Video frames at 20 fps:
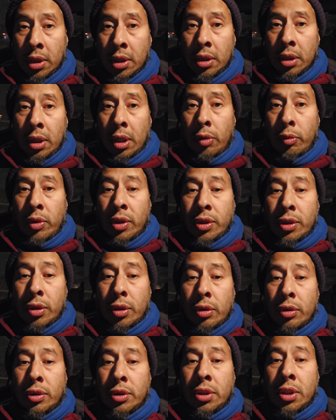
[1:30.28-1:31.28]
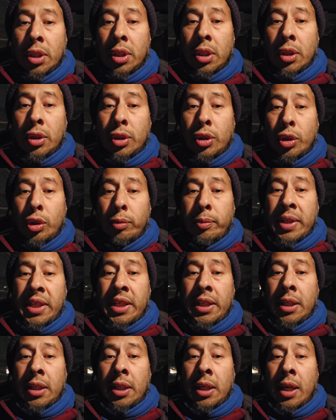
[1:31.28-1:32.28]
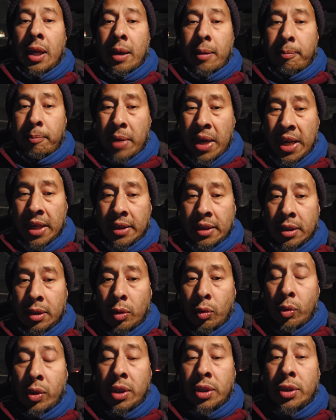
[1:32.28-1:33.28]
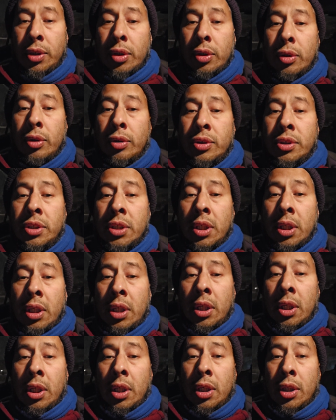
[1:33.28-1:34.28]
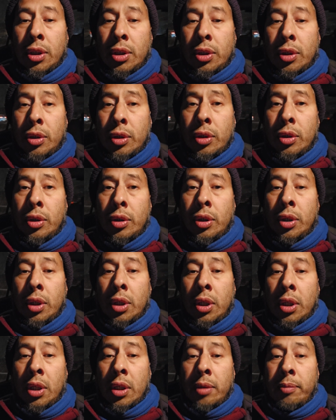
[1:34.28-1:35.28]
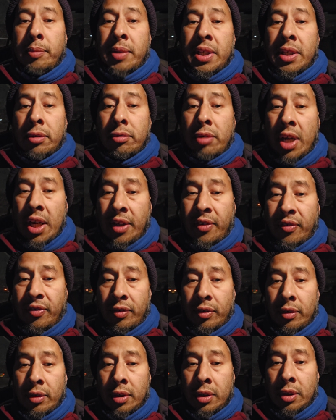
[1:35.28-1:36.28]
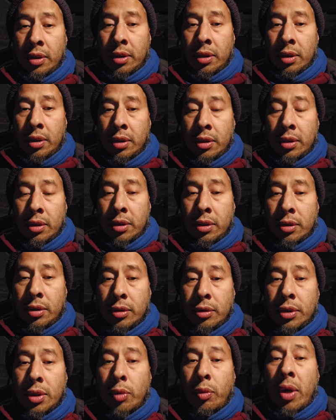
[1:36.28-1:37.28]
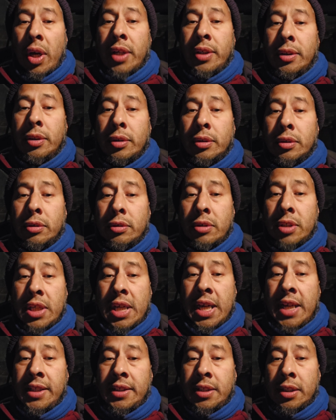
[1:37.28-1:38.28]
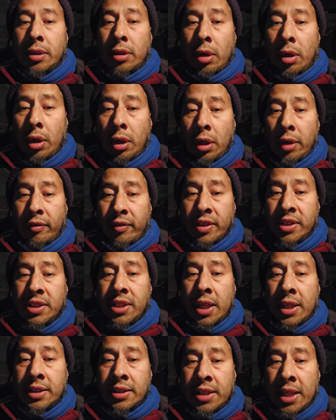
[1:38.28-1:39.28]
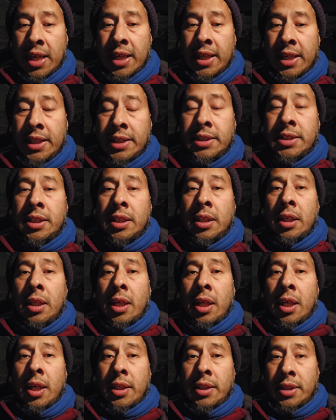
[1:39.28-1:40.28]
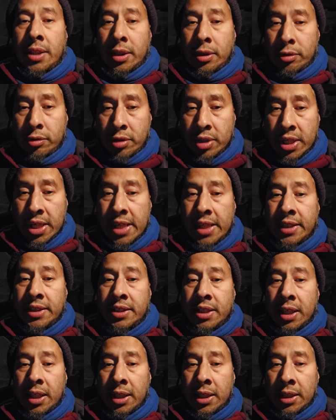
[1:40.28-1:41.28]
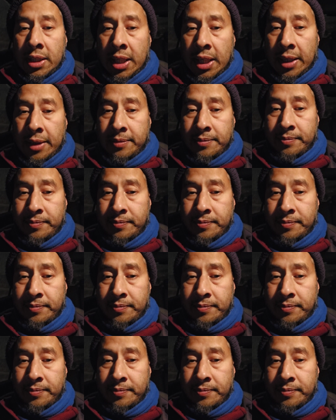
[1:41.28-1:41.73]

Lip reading: or we choose to be bad. We choose to be grateful to the one who created all of us, and that is the Creator Allah.